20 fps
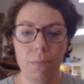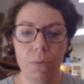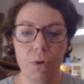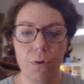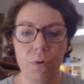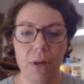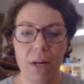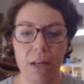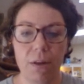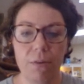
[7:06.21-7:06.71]

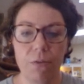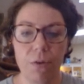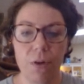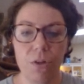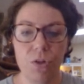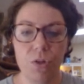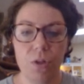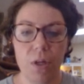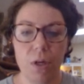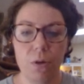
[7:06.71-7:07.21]
creating for
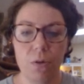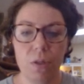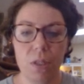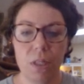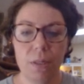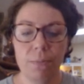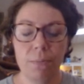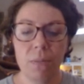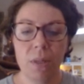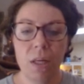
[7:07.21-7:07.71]
each of
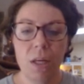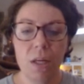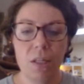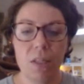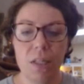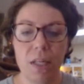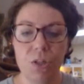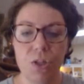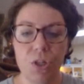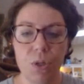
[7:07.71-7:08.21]
those.
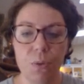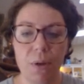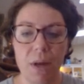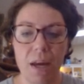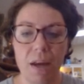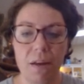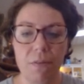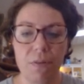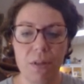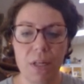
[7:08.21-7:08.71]
So I do
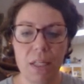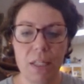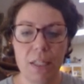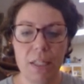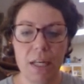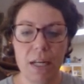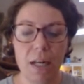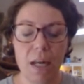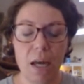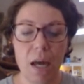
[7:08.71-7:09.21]
have these
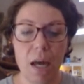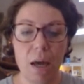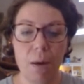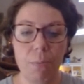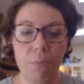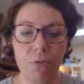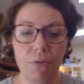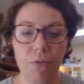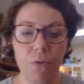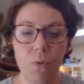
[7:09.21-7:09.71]
set
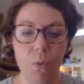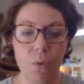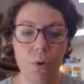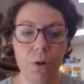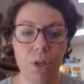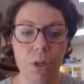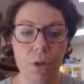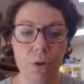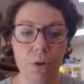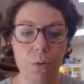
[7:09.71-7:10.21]
up for
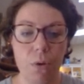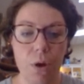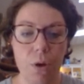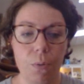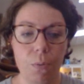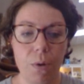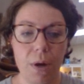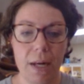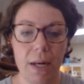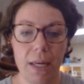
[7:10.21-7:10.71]
you
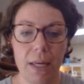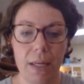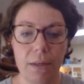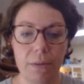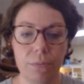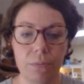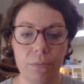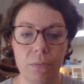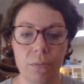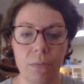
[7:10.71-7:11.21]
already.
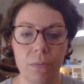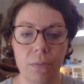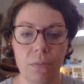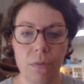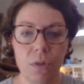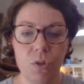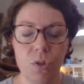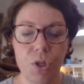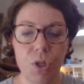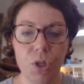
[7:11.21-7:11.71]

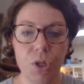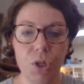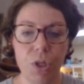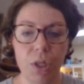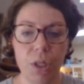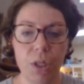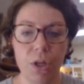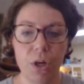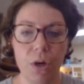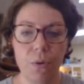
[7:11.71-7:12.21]
So you
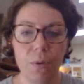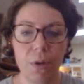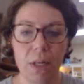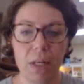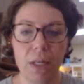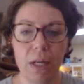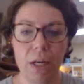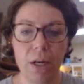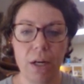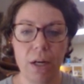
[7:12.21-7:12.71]
could go
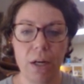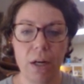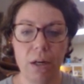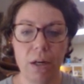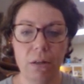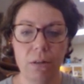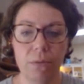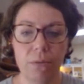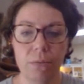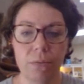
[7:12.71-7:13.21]
in
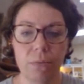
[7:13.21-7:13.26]
here